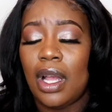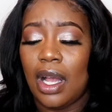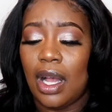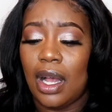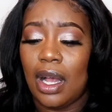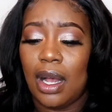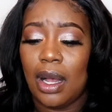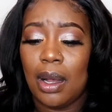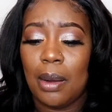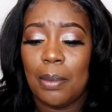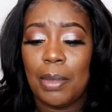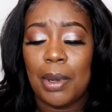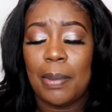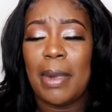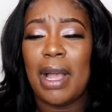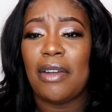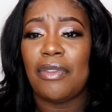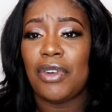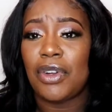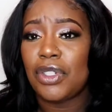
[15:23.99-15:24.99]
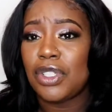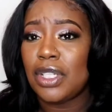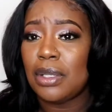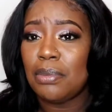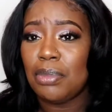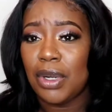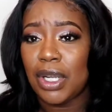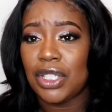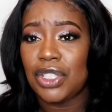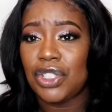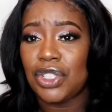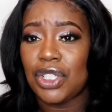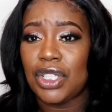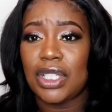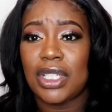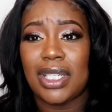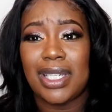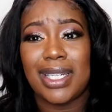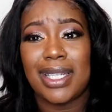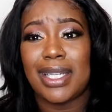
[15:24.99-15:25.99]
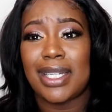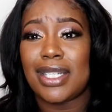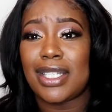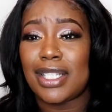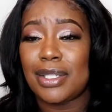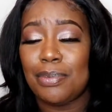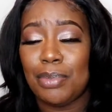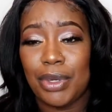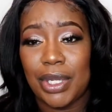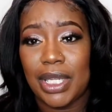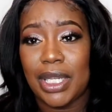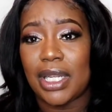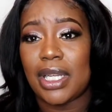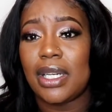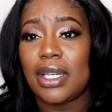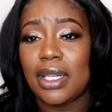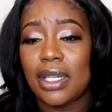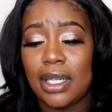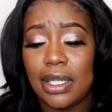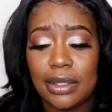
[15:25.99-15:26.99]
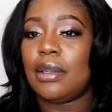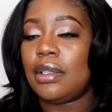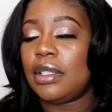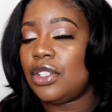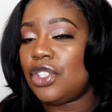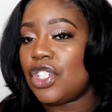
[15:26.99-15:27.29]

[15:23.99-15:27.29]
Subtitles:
But my first impression is pretty good.